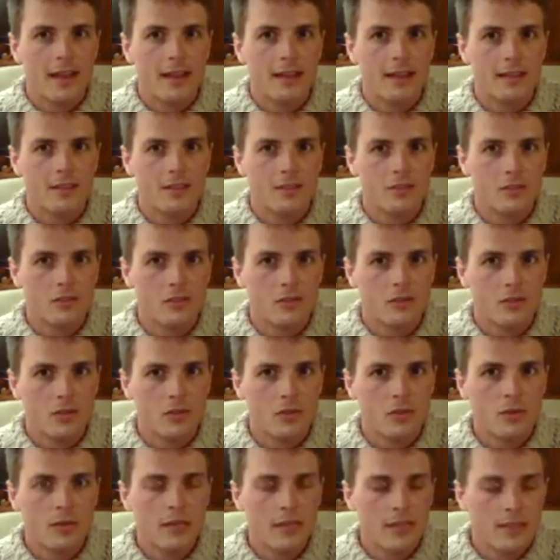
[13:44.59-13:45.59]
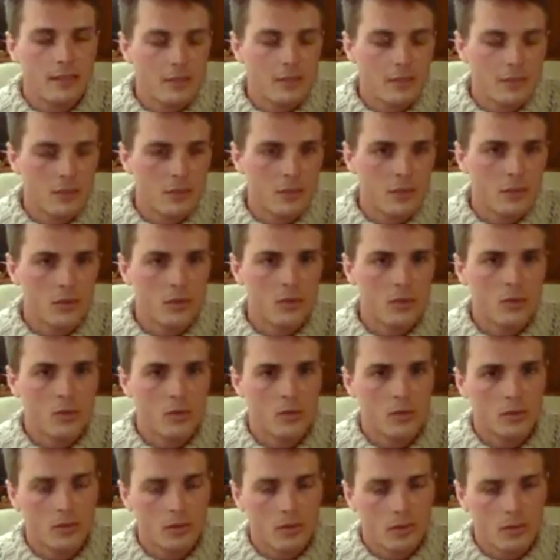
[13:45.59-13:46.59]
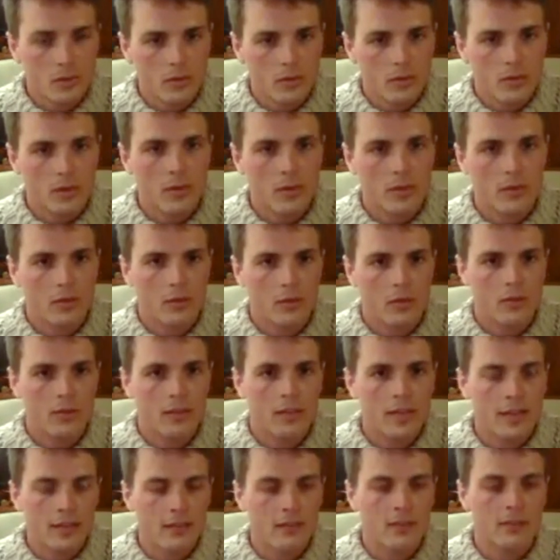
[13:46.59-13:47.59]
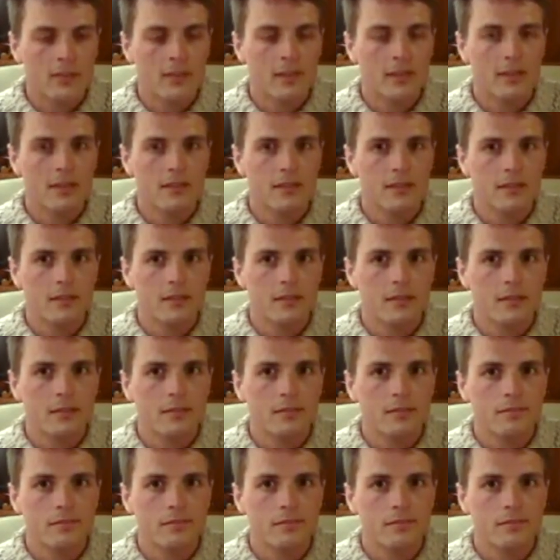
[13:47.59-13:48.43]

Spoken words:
and tune into those nice feelings.